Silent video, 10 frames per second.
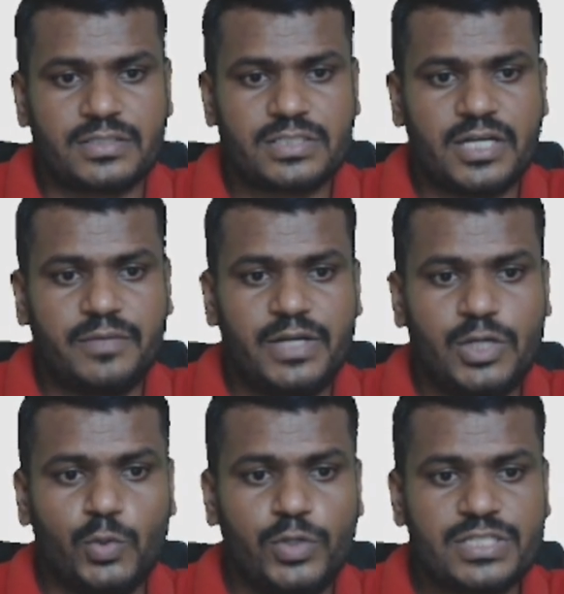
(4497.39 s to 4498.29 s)

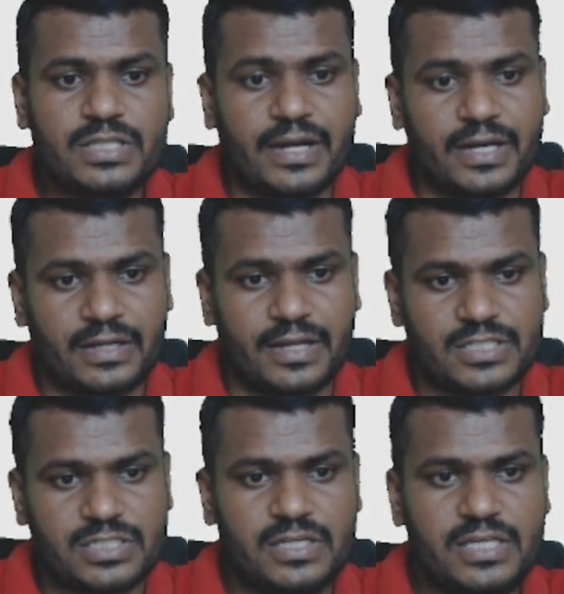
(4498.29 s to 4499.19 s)
statement 2 is correct,
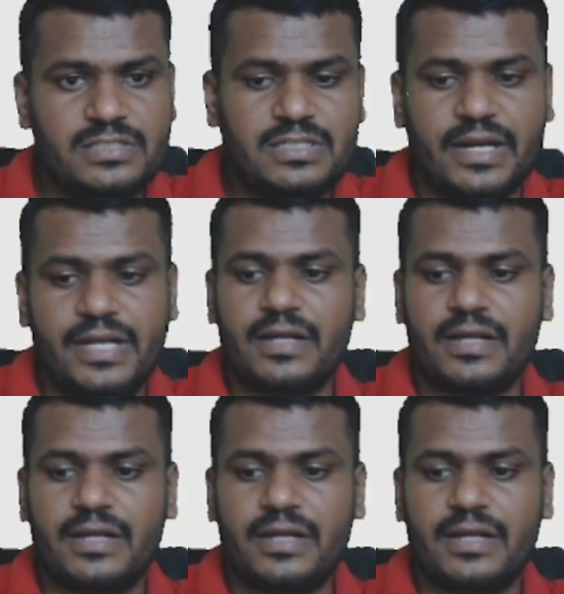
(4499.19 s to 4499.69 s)
guys. D is the right